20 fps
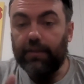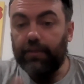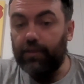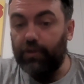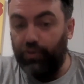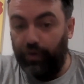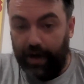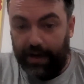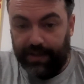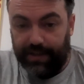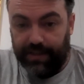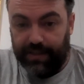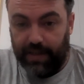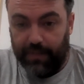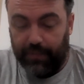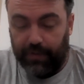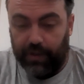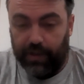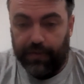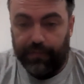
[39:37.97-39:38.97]
The greatest
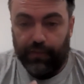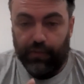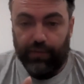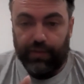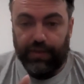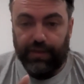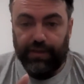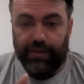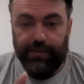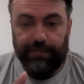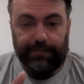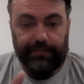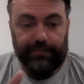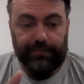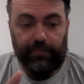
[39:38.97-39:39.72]
example I'll give you is